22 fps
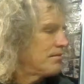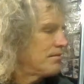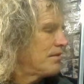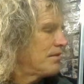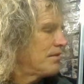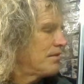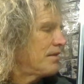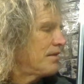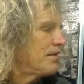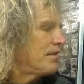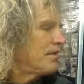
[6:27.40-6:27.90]

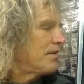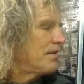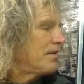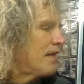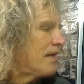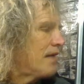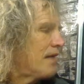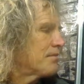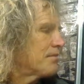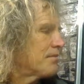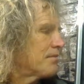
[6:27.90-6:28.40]
in
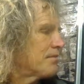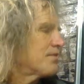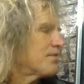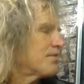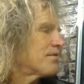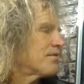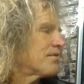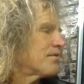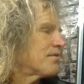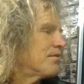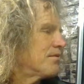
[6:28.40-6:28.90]
atoms.
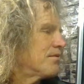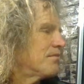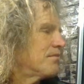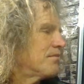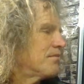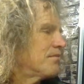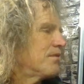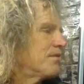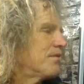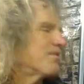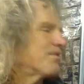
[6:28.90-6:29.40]
So,
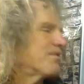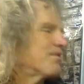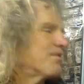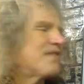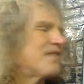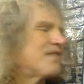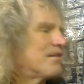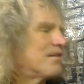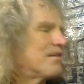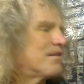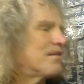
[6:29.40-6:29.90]
you know, the
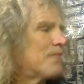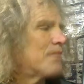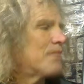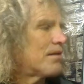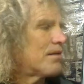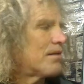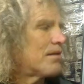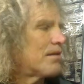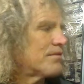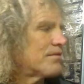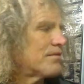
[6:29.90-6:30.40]
standard
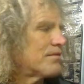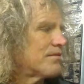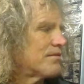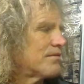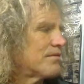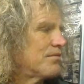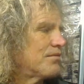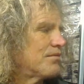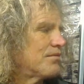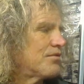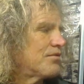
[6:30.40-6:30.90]
model is just
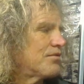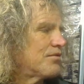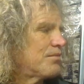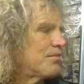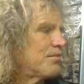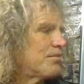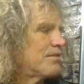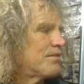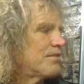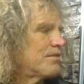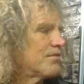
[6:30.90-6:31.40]
too
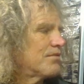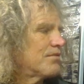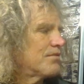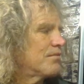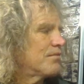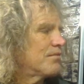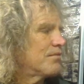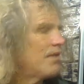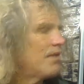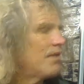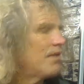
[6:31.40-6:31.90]
stupid.
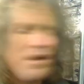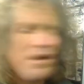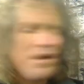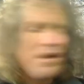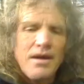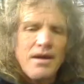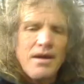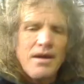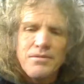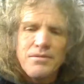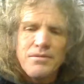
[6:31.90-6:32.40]
So
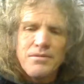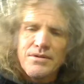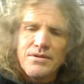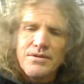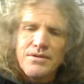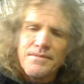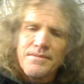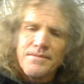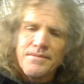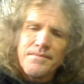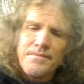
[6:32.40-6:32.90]
I'm going to
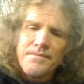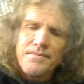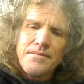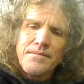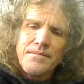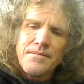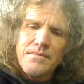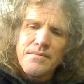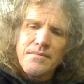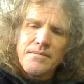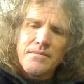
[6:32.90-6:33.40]

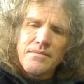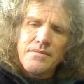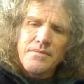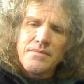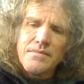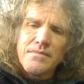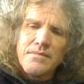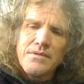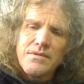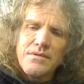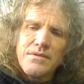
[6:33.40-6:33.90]

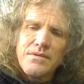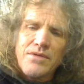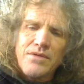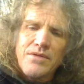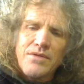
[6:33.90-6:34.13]
try